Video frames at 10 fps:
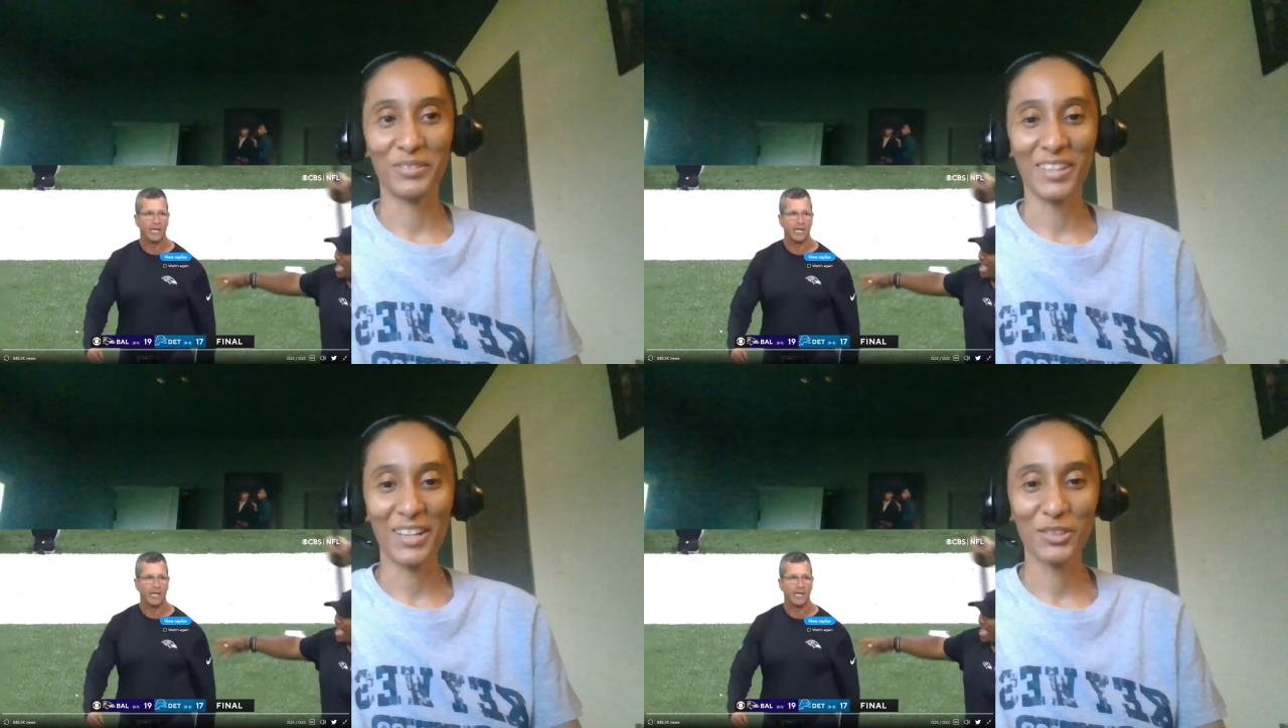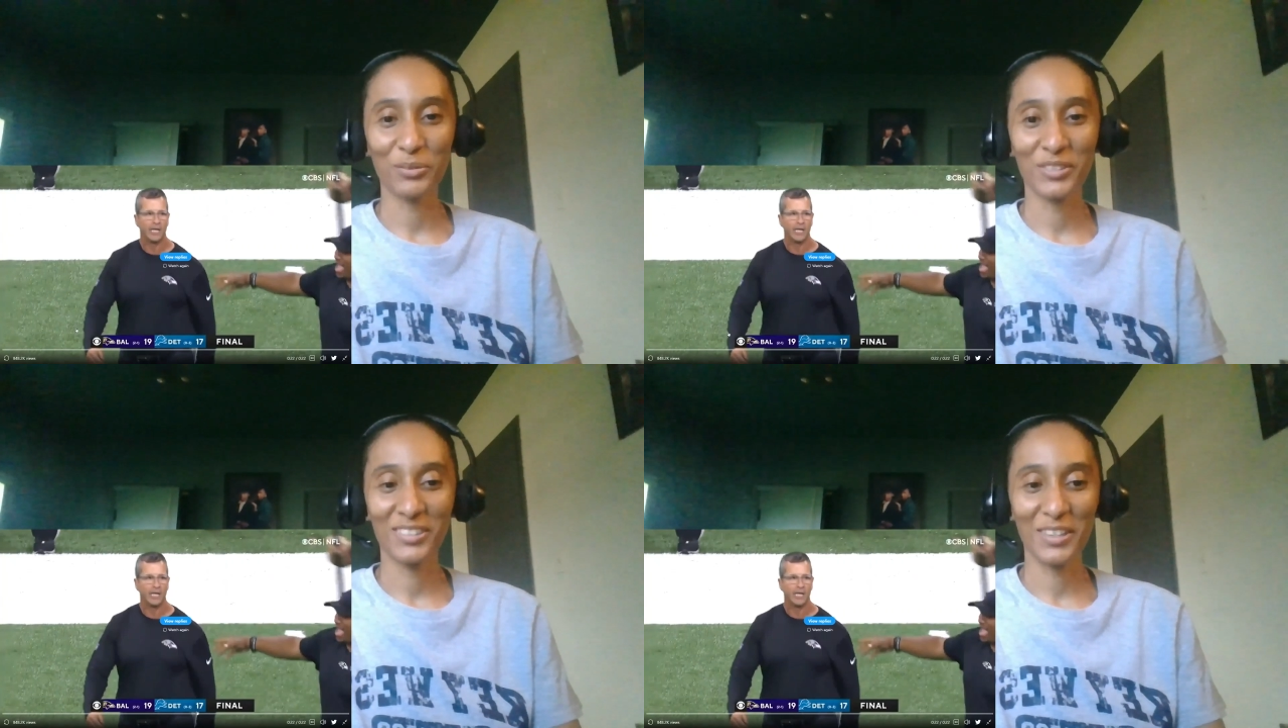That's
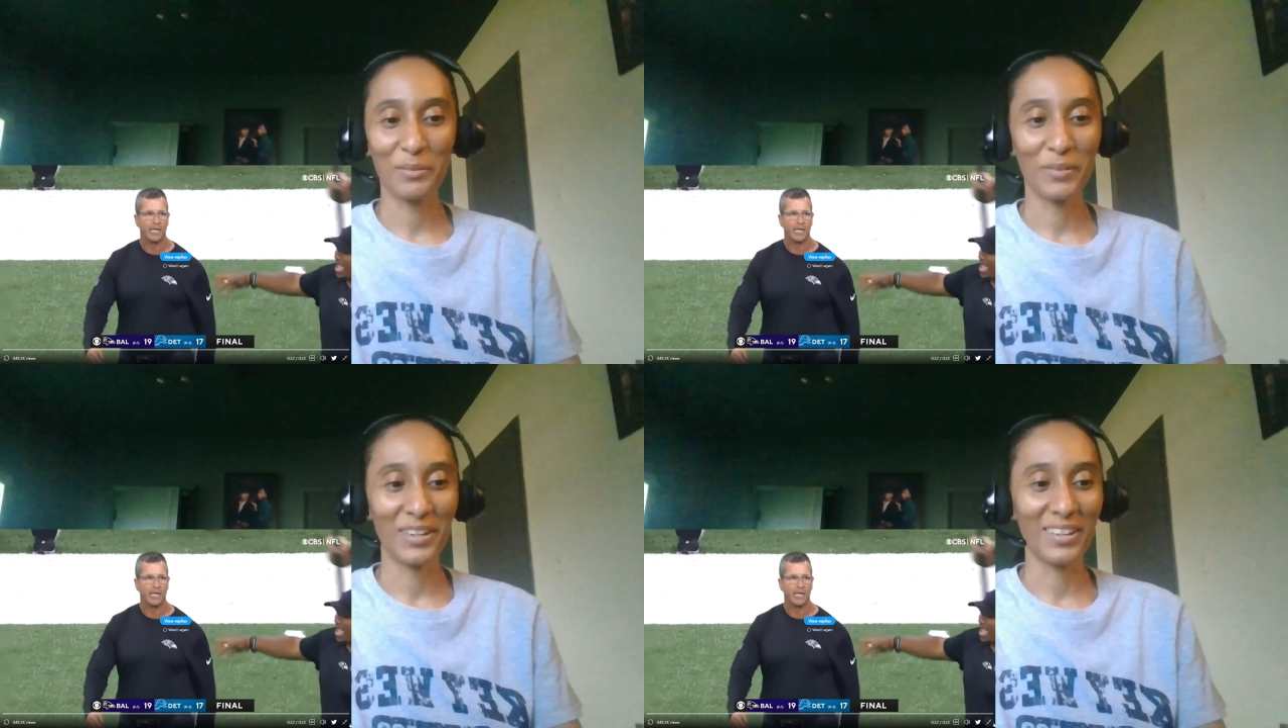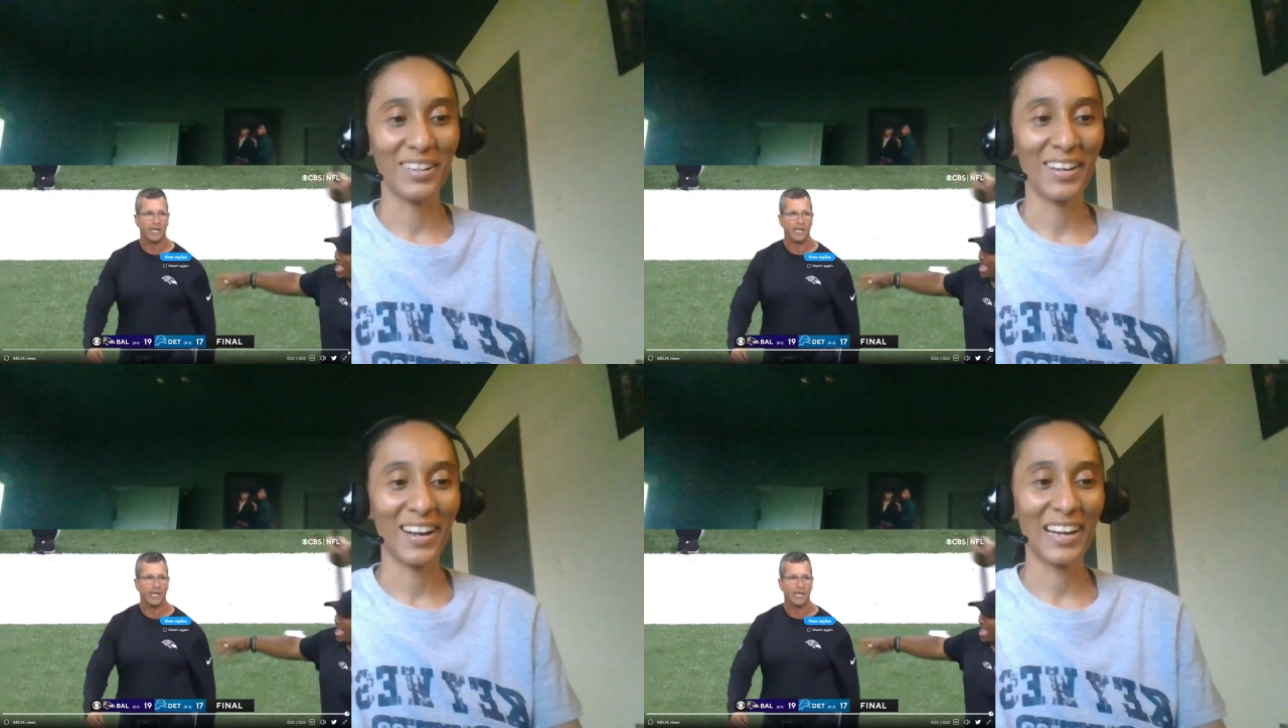what's up, man.
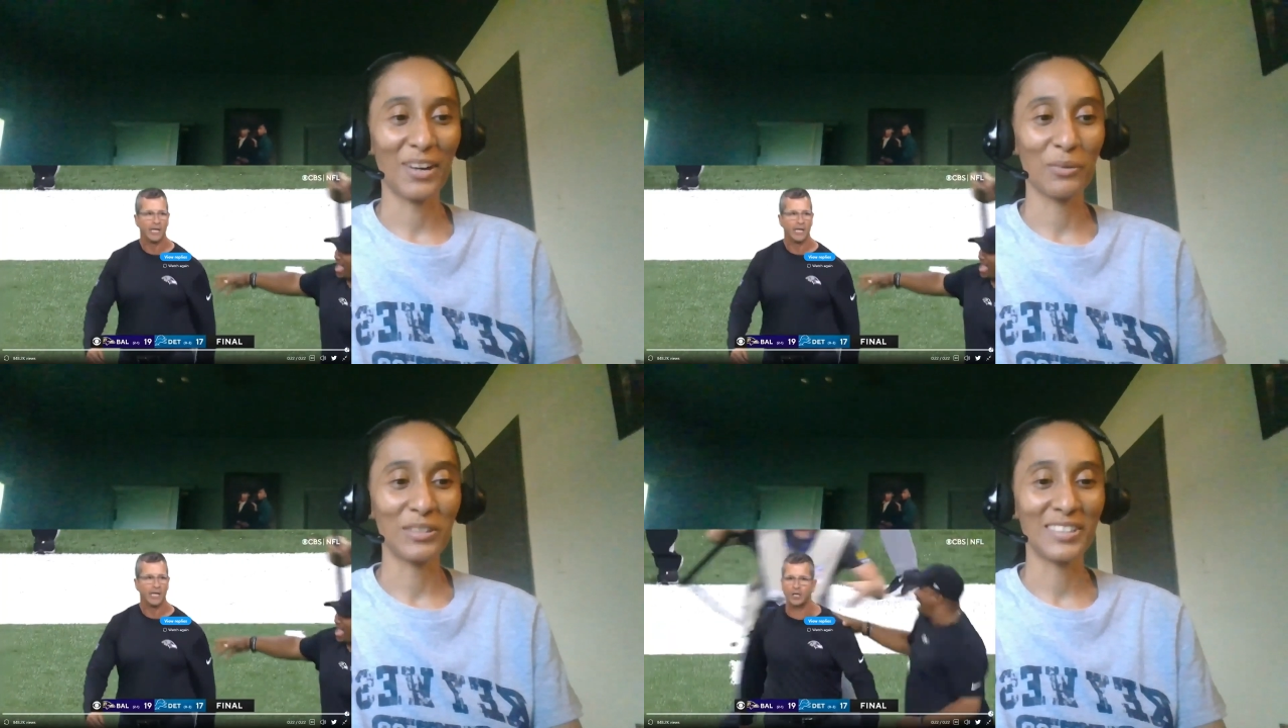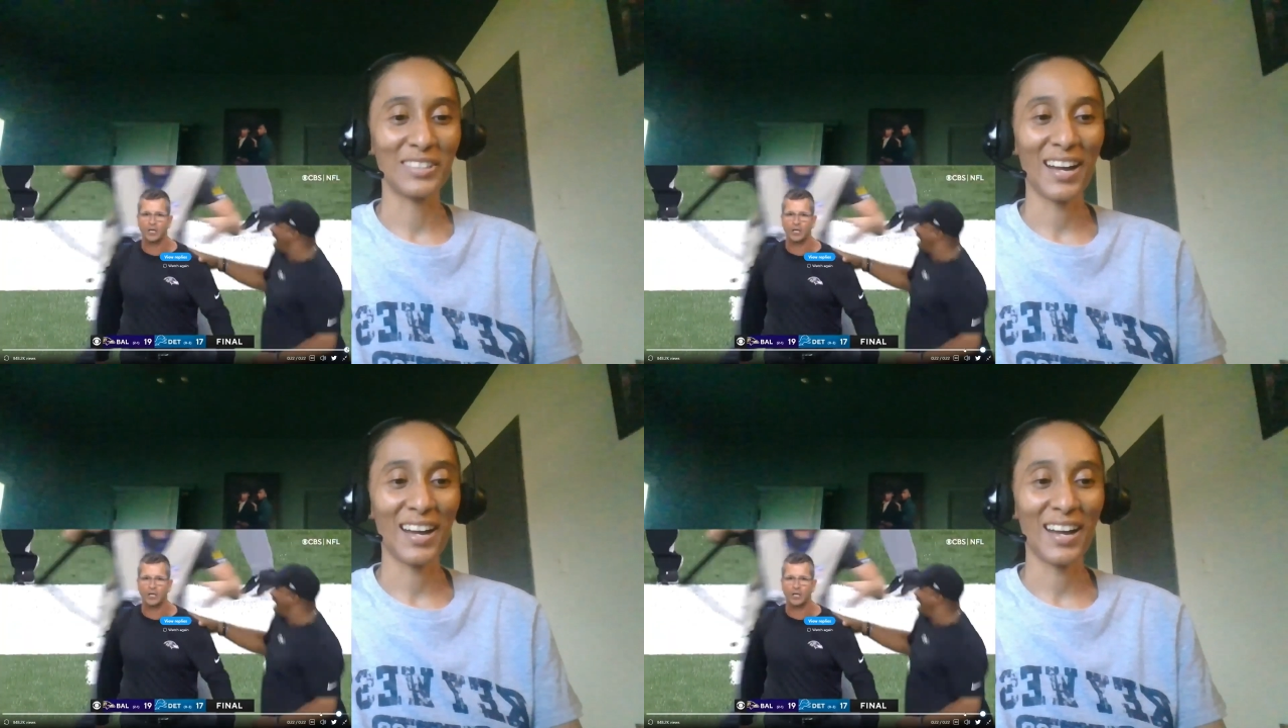Hey, I gotta watch
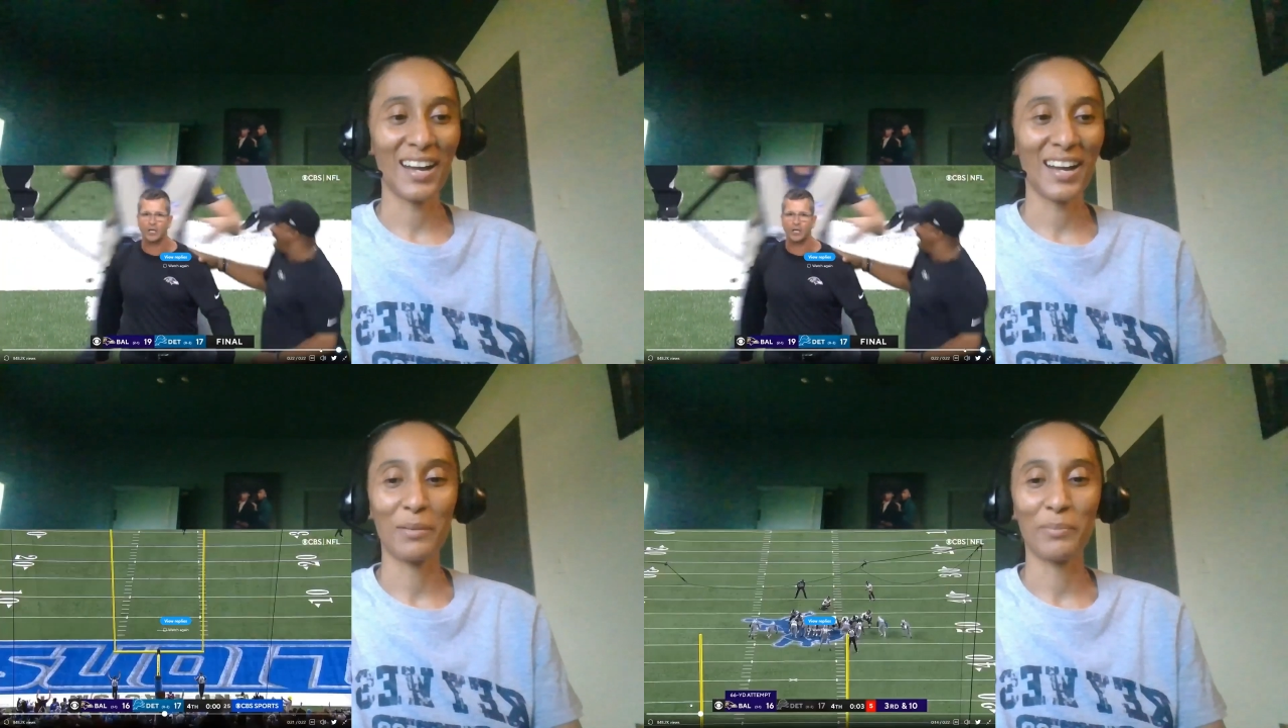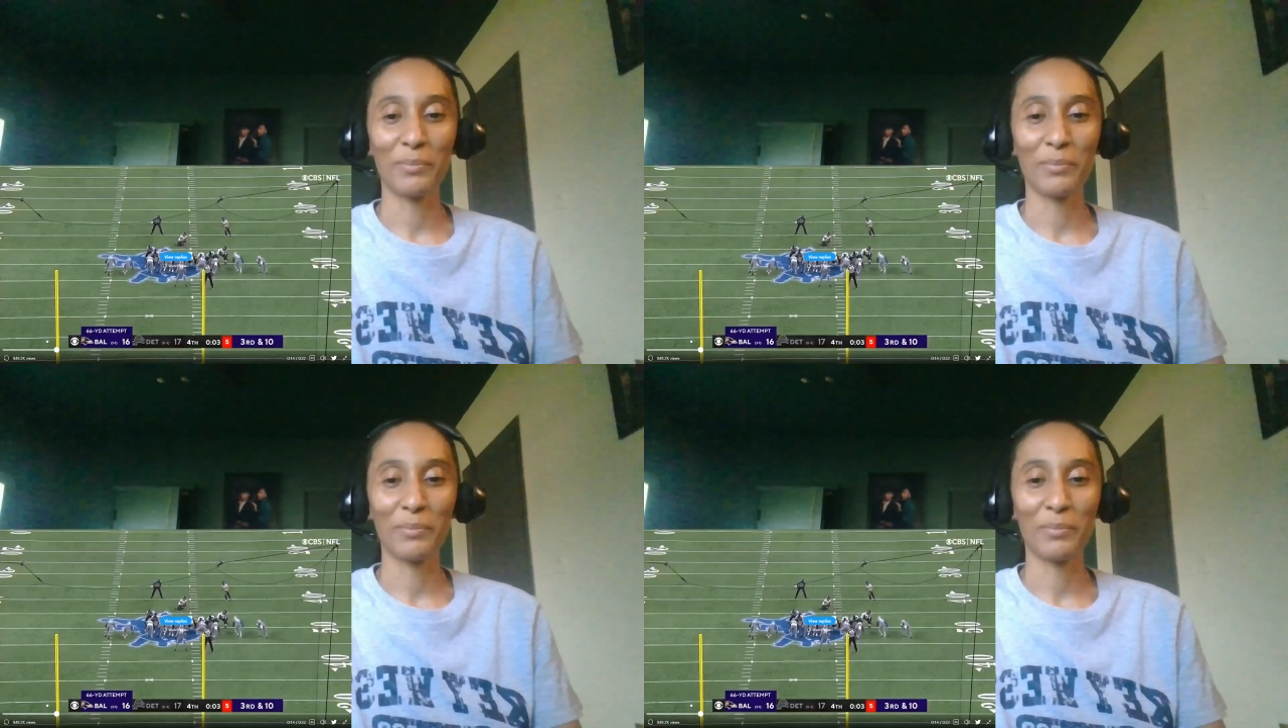that. I gotta run that back
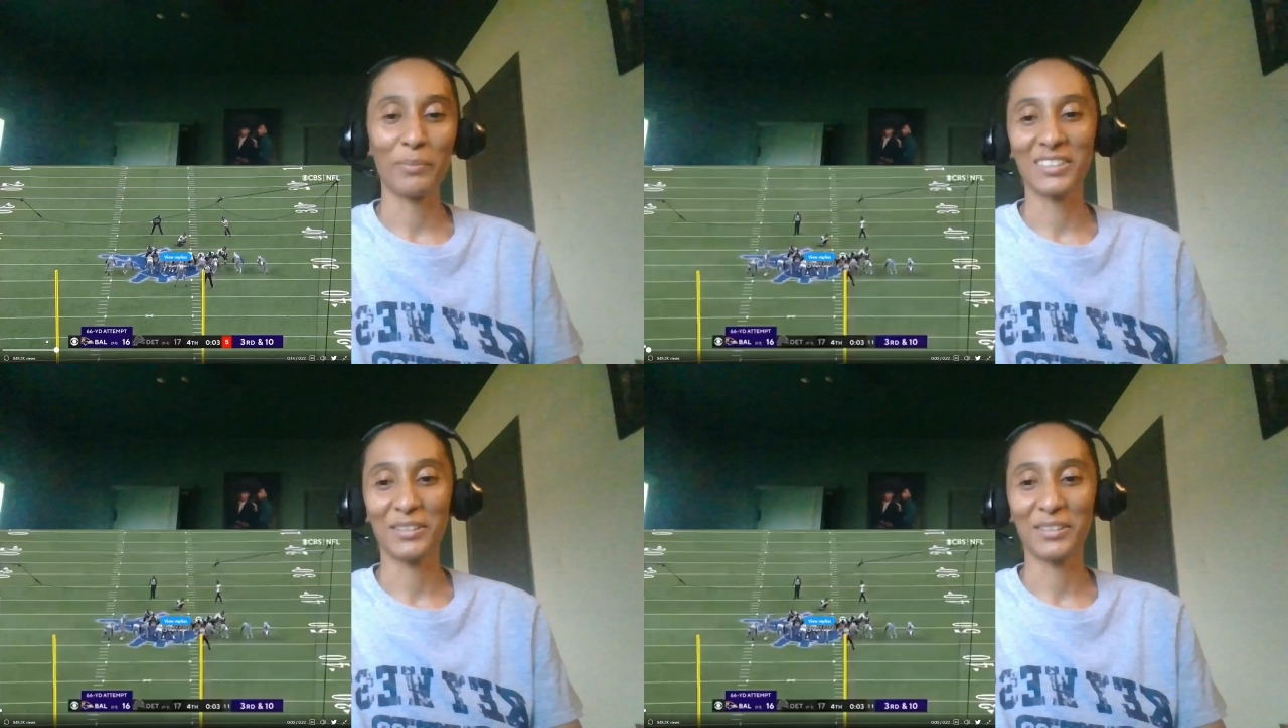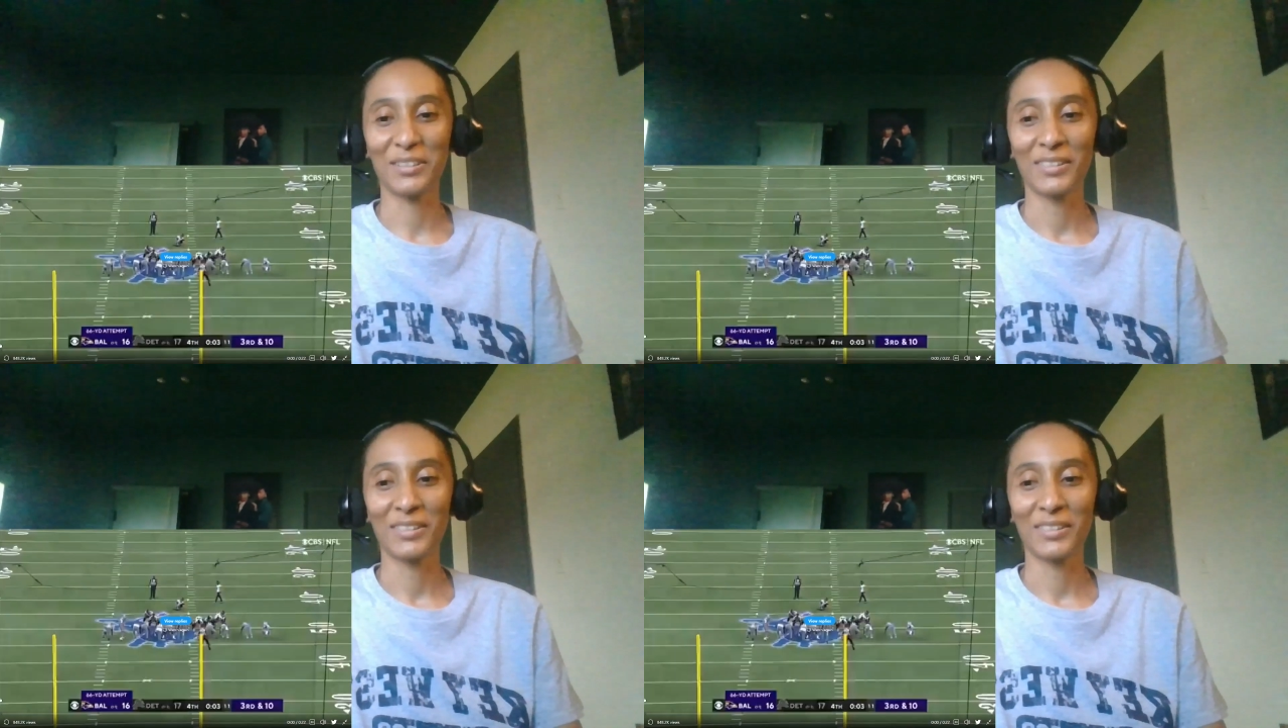one more time.